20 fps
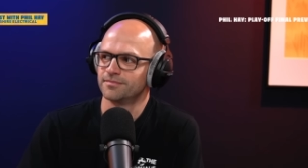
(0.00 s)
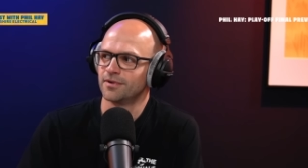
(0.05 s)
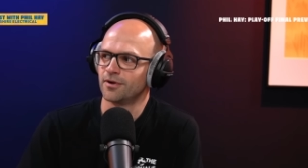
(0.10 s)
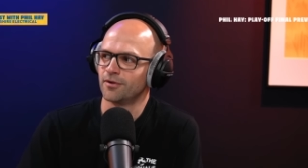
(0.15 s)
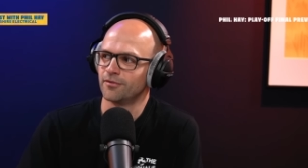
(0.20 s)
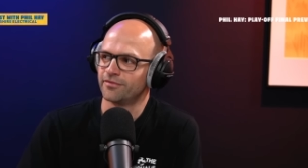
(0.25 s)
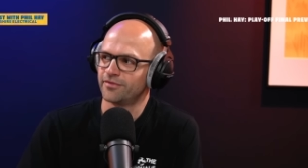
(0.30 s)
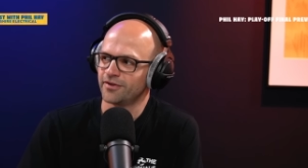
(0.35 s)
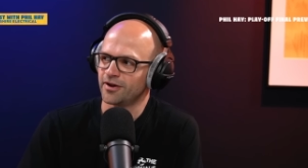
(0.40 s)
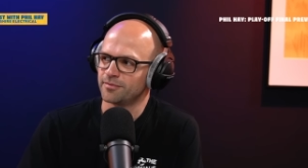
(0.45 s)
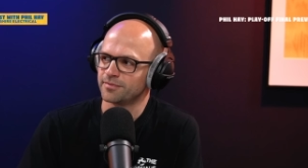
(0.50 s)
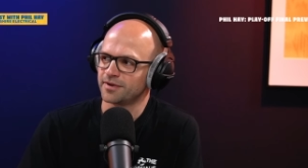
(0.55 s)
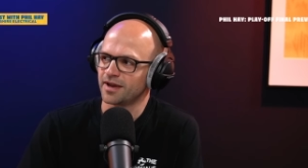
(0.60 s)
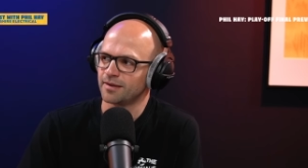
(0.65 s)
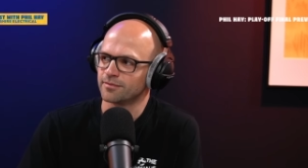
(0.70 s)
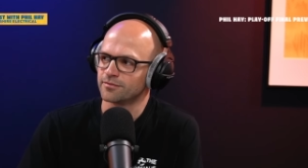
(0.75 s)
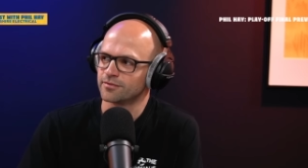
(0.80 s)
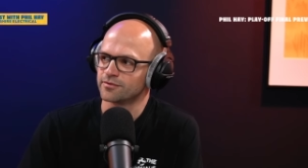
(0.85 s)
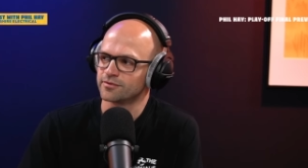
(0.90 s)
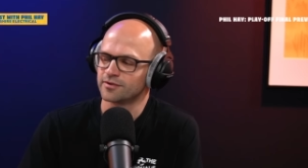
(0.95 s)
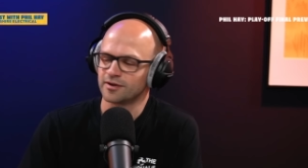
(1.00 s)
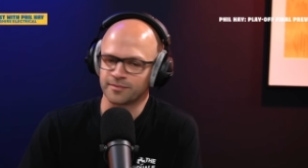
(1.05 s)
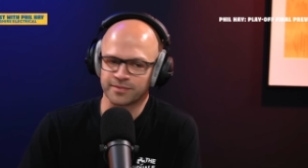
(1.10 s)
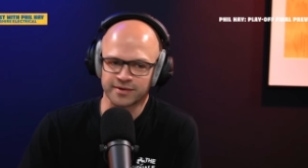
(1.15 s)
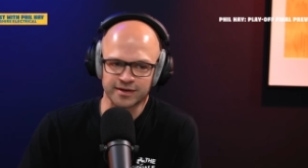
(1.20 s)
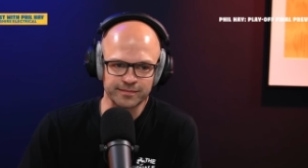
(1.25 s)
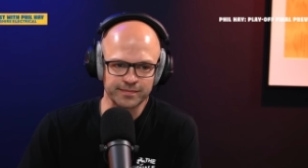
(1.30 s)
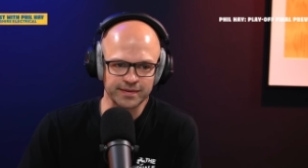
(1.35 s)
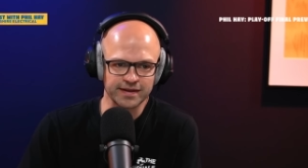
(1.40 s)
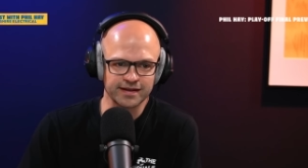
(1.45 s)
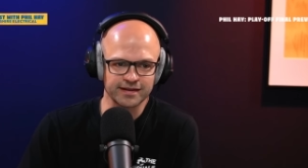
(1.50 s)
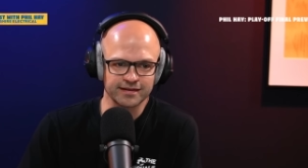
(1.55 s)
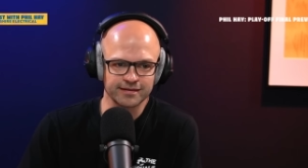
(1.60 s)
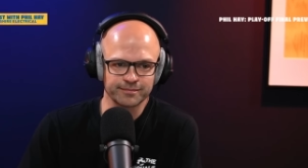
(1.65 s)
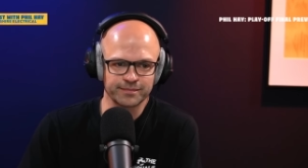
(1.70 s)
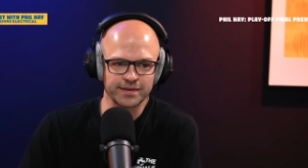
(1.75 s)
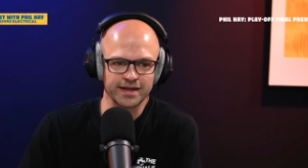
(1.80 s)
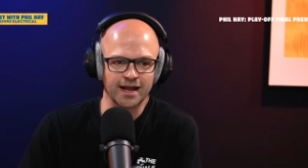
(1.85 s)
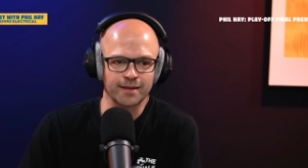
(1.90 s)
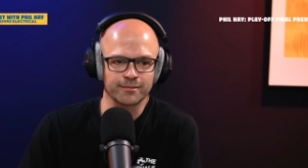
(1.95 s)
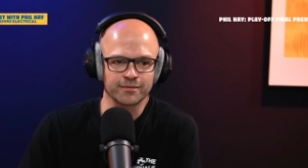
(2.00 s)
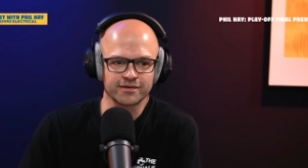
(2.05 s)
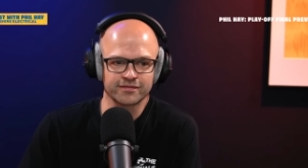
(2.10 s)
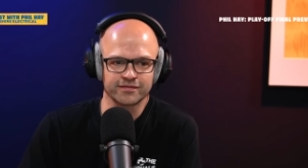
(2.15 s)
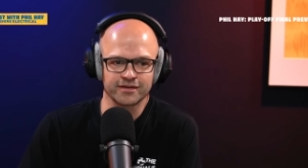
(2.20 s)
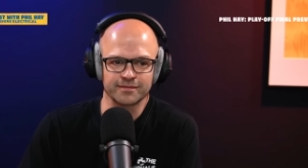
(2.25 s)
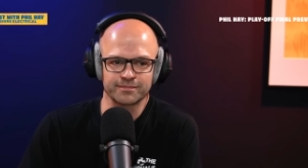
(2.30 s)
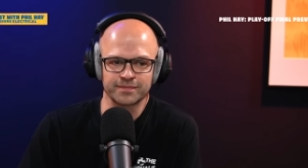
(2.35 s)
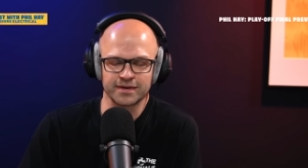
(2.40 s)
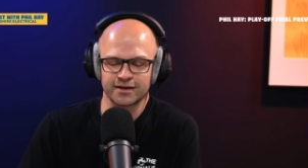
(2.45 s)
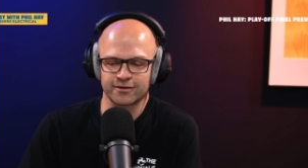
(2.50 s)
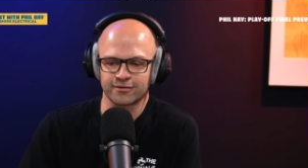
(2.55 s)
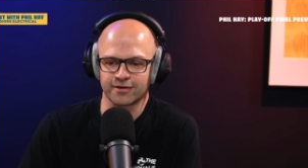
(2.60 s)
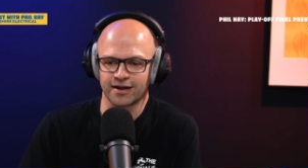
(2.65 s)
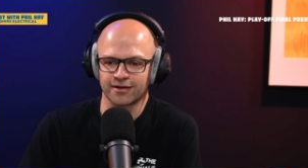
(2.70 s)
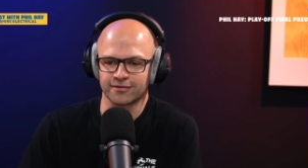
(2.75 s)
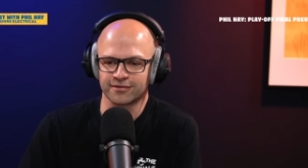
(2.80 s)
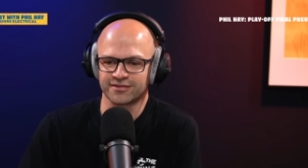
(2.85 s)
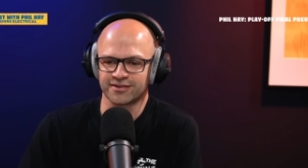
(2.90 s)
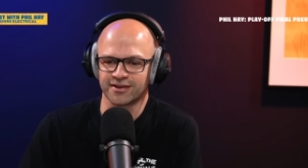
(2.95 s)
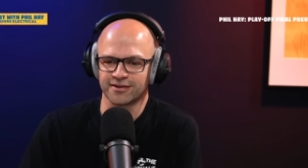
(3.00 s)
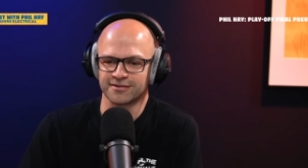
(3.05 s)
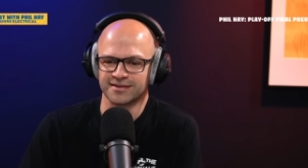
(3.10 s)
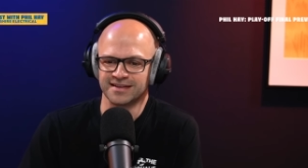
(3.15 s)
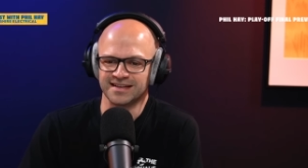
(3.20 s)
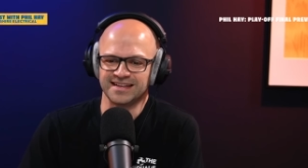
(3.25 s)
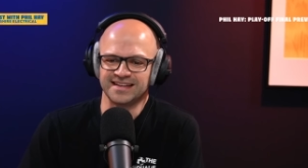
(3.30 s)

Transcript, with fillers: old firm games, which will have been a big big atmosphere, big crowd. So